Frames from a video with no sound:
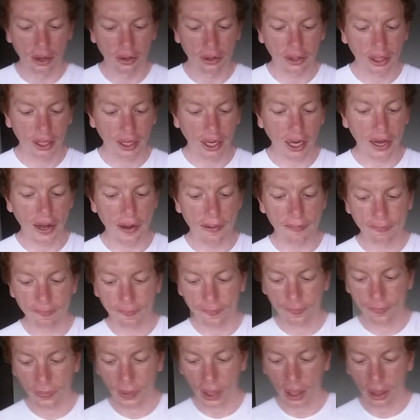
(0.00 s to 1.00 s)

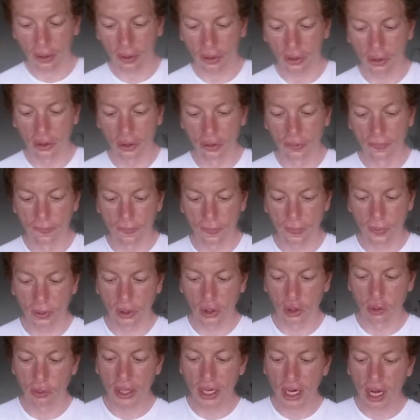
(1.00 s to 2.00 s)
Okay, so
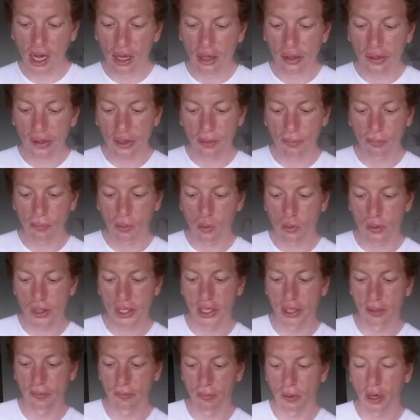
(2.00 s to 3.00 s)
do an
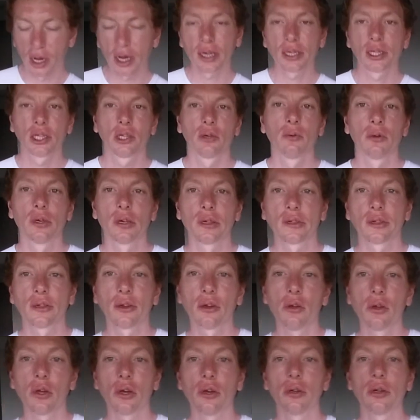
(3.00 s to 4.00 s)
unsupported bike tour
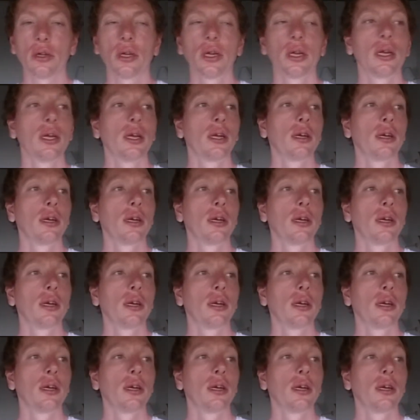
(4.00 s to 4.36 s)
solo.